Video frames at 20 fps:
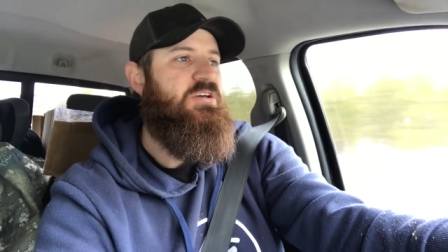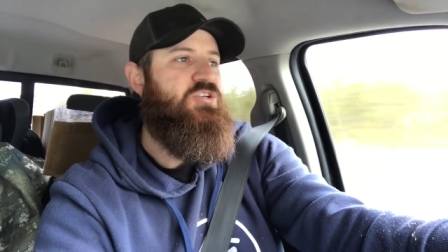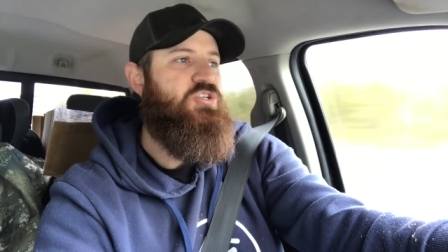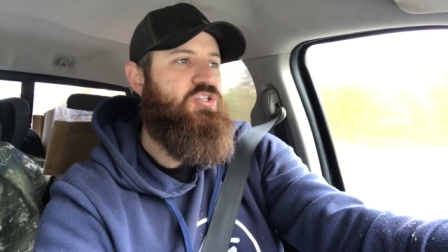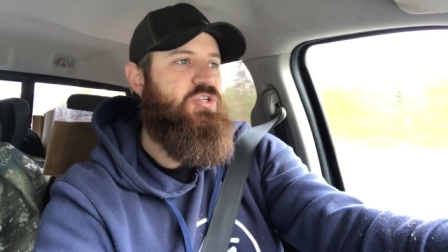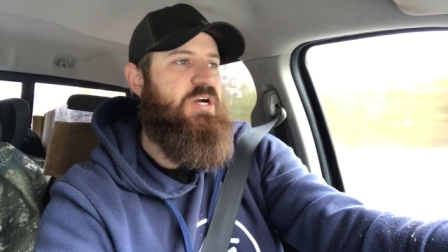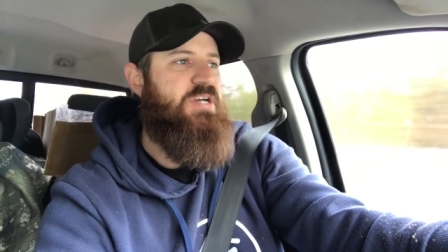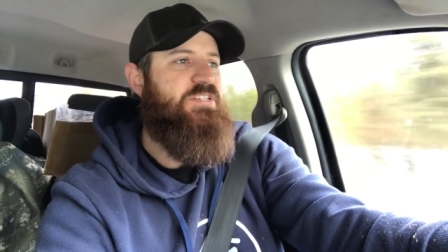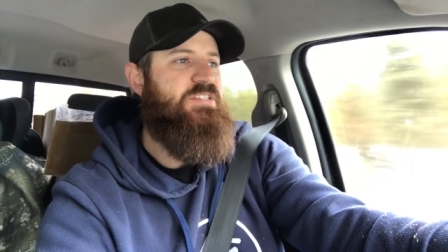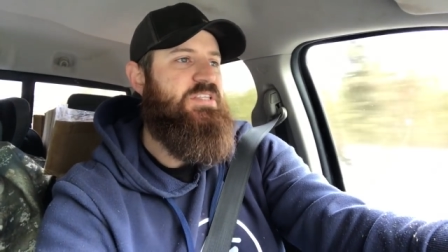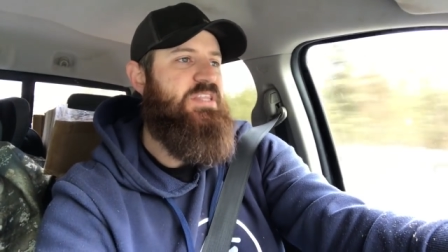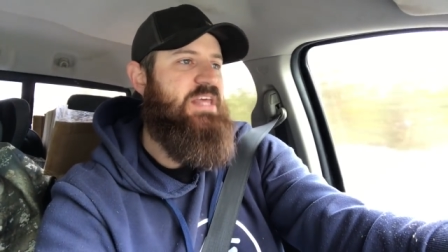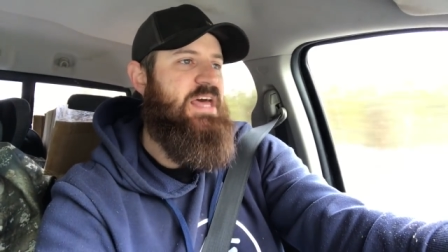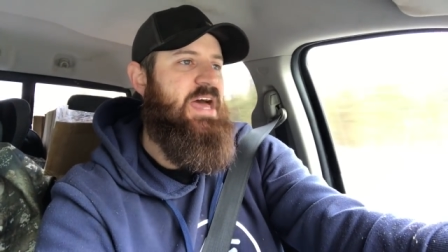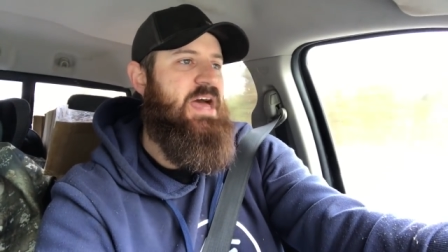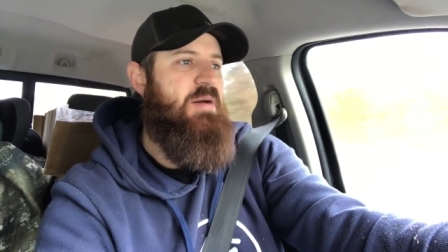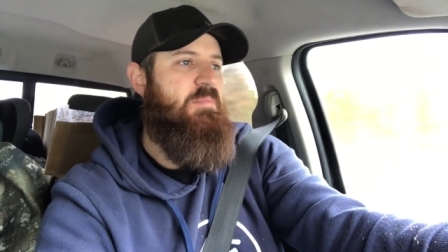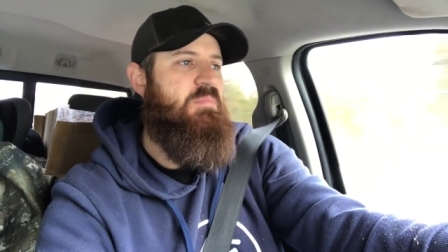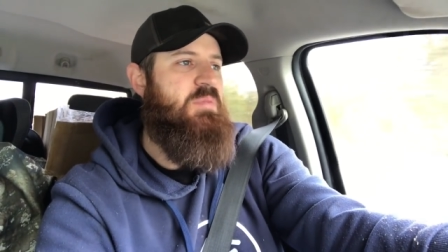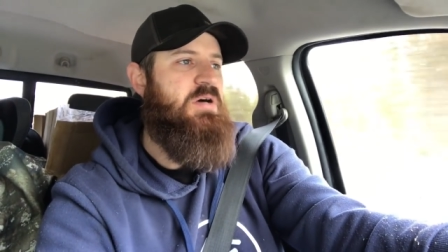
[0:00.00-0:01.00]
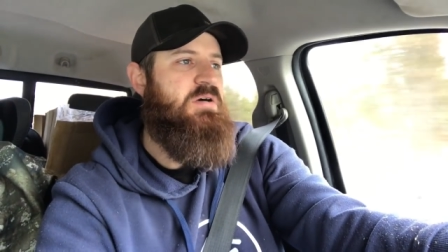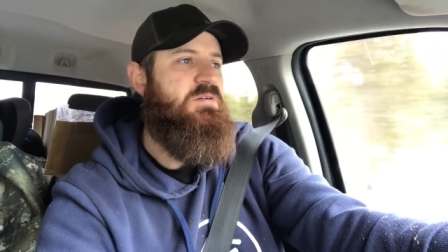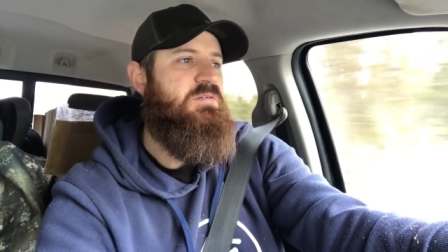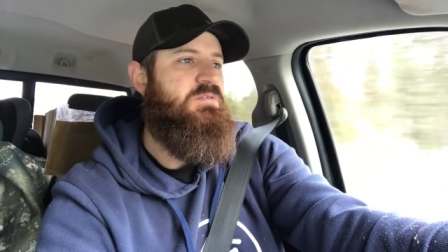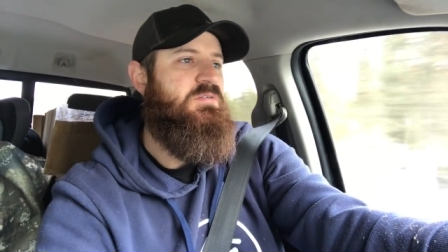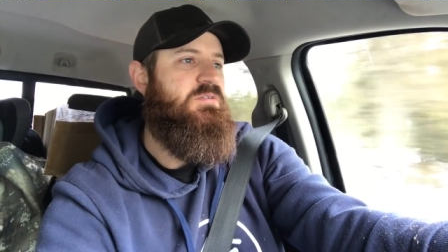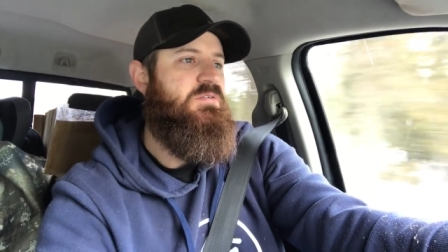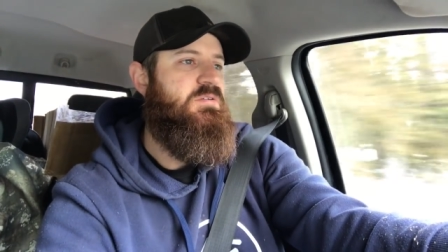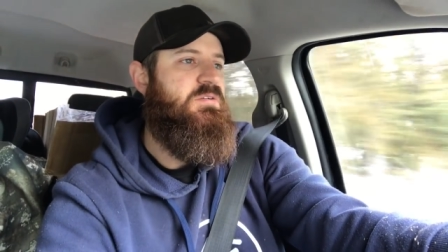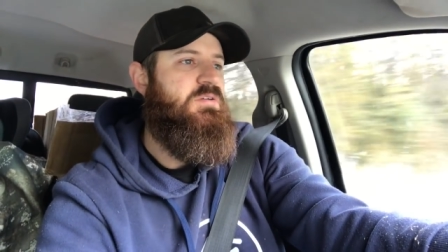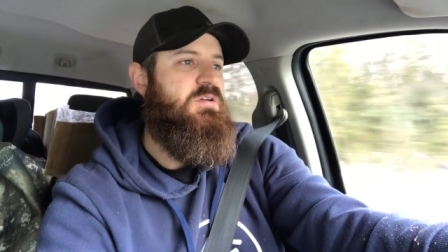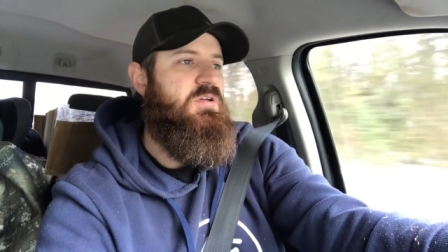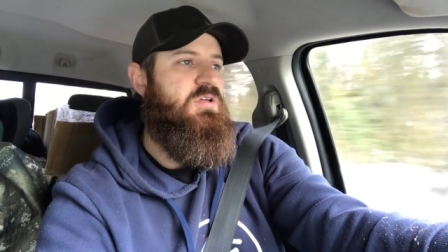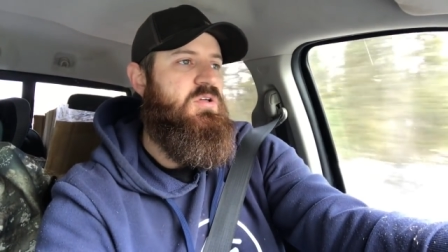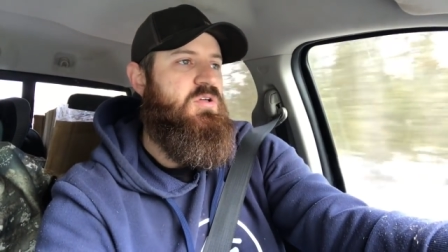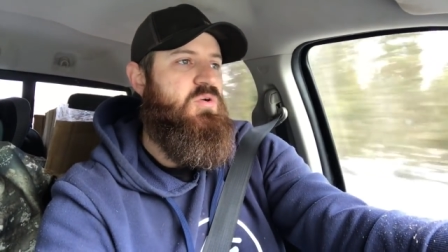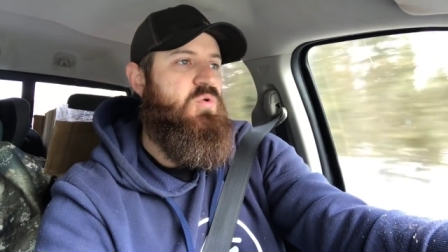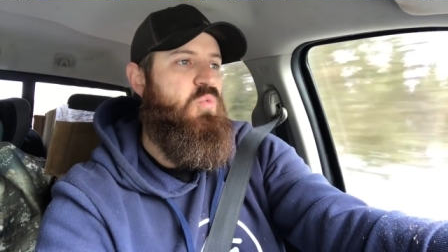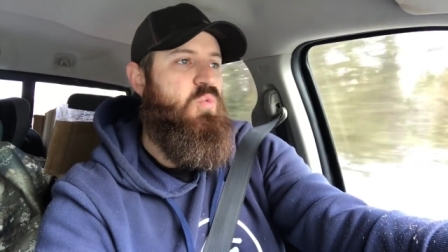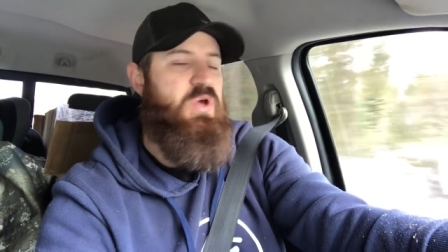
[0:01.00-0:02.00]
Trust them
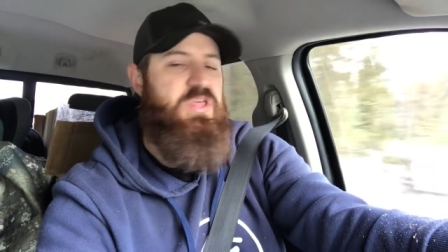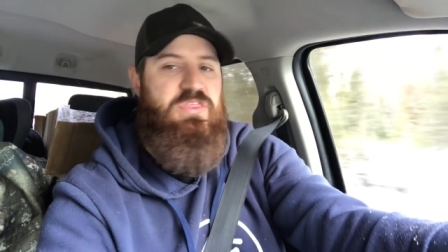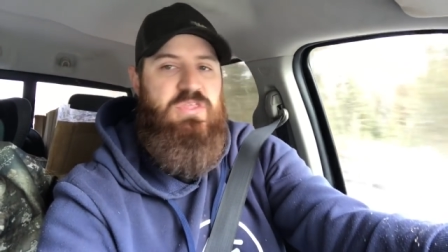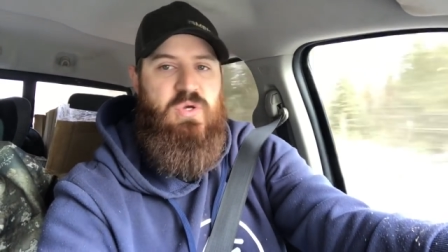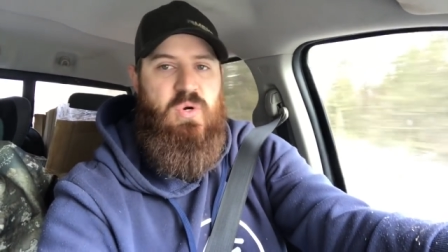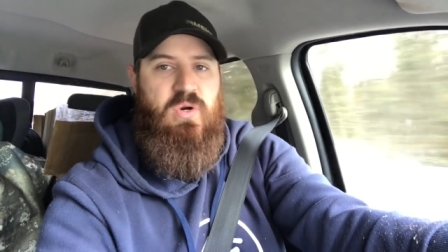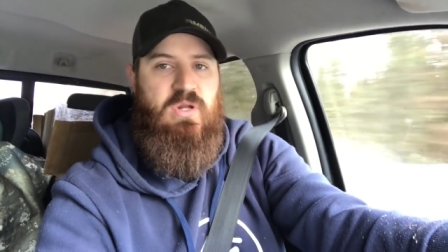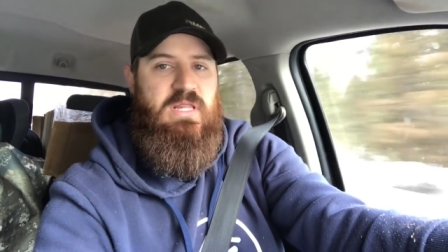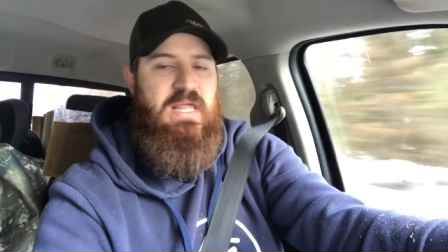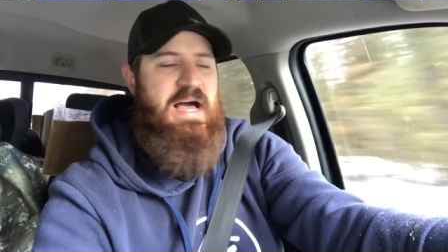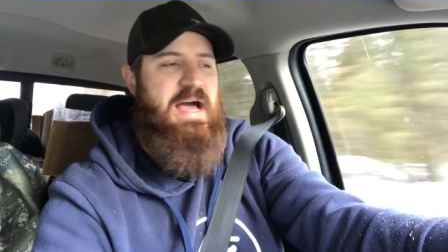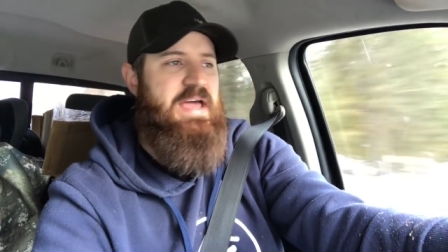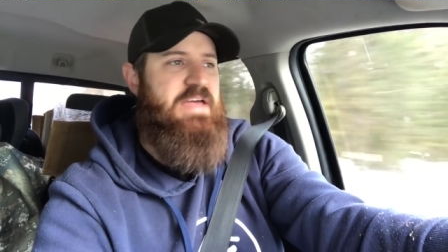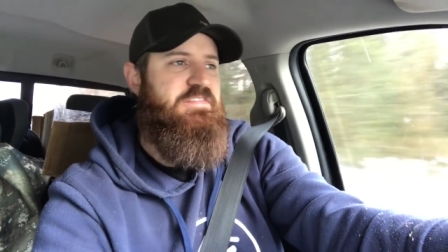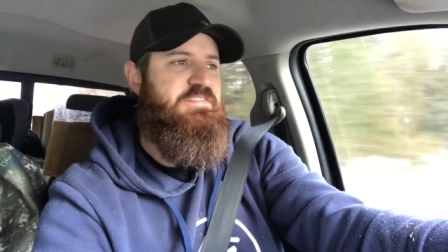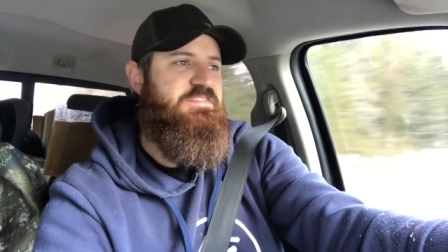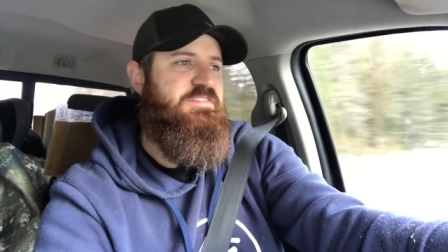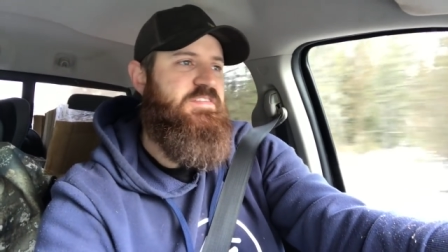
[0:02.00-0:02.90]
with your life.